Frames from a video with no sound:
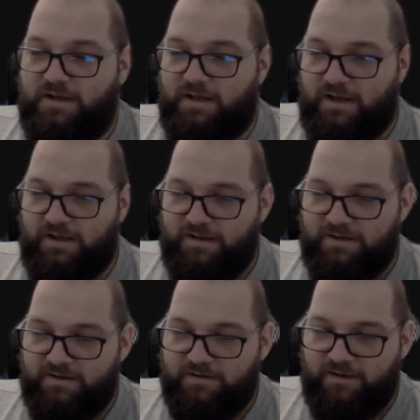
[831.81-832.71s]

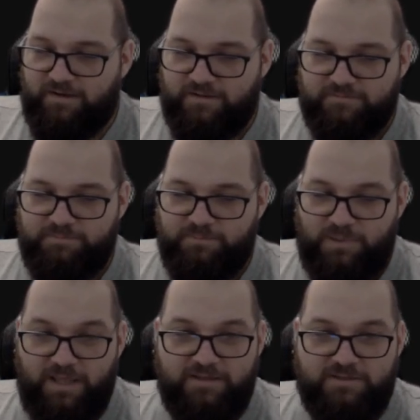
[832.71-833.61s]
are
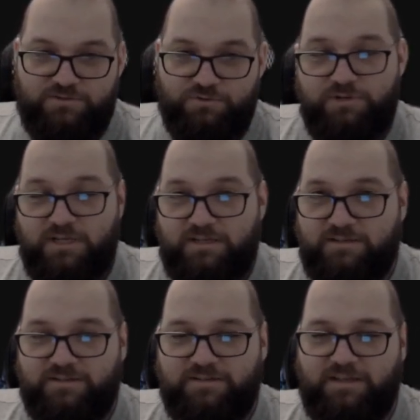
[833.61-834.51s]
playing Tunic
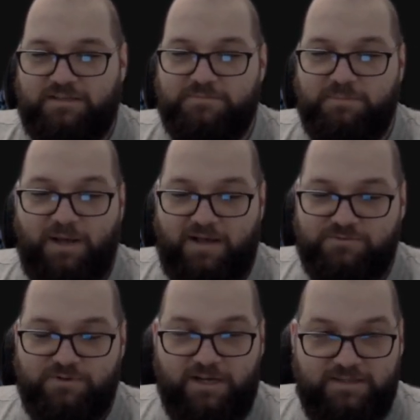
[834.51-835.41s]
in
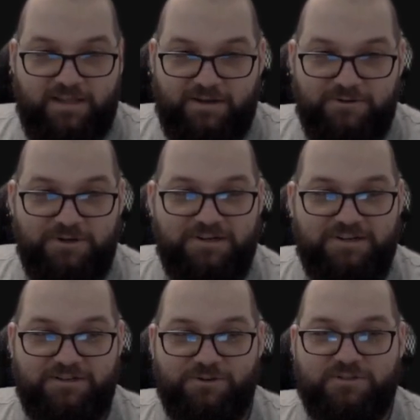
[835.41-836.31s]
Bravo right now
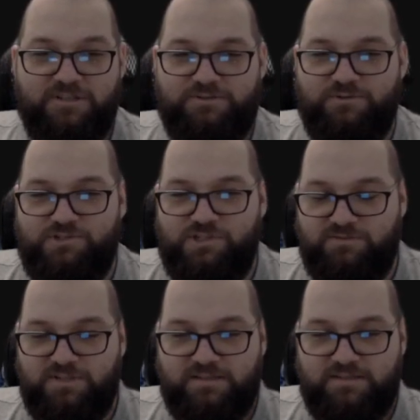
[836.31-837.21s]
in order to
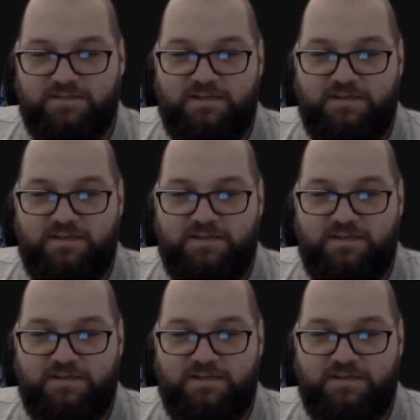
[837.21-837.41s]
achieve that.